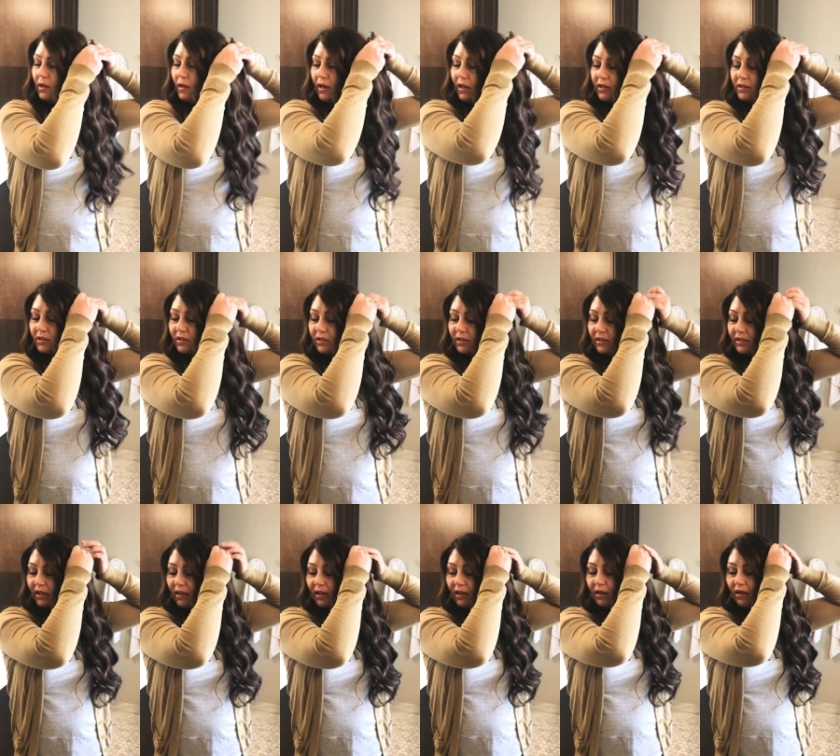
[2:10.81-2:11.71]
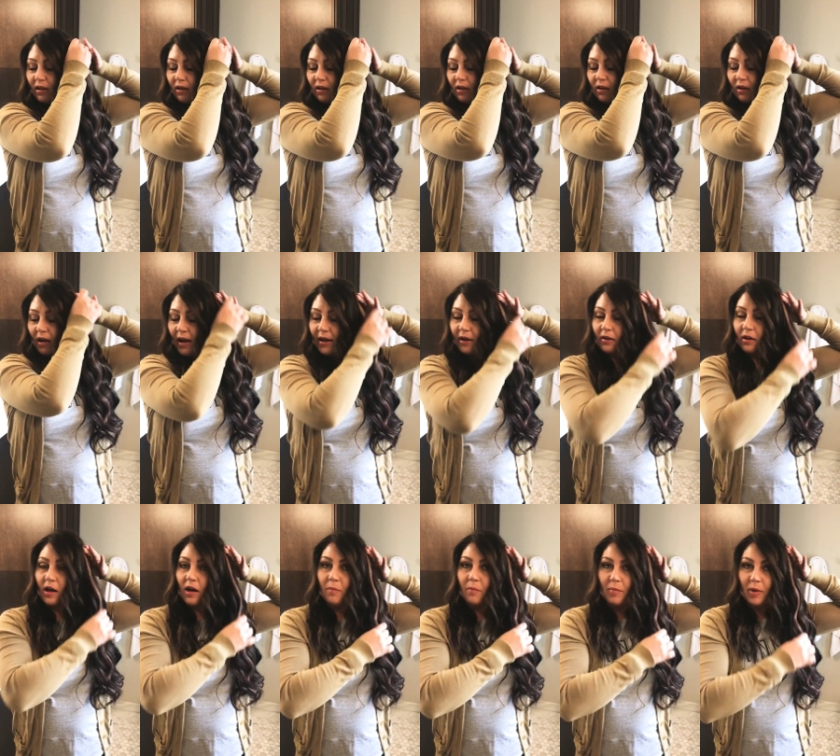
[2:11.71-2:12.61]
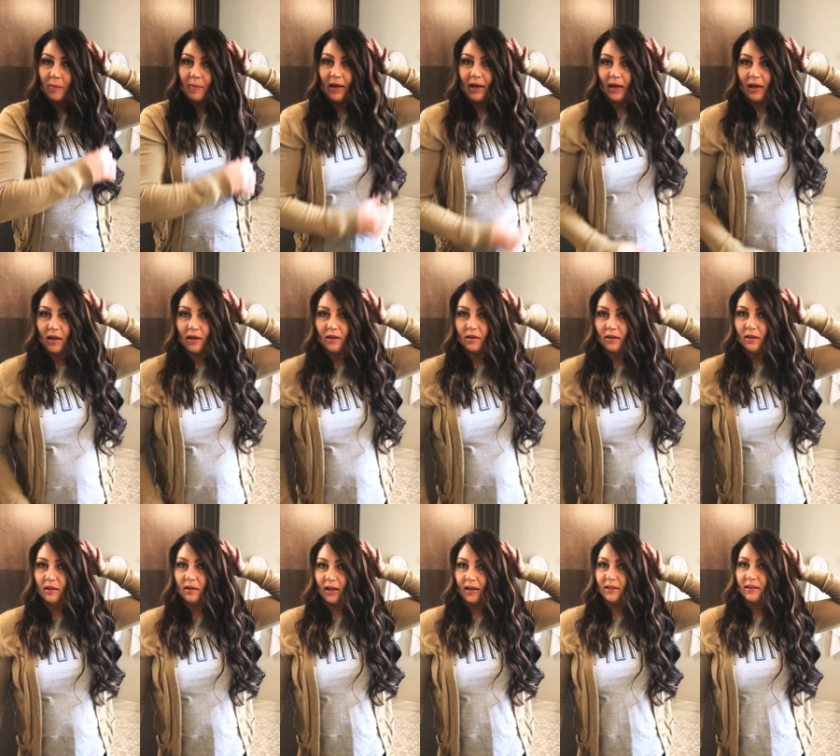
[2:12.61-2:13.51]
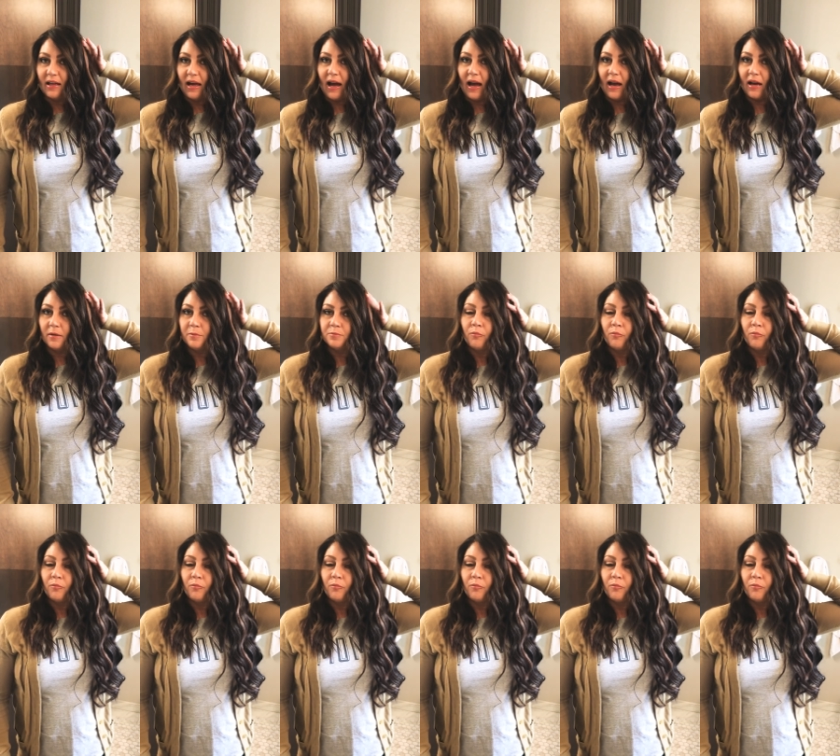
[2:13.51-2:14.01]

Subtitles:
it's gonna sit higher up on my head like that.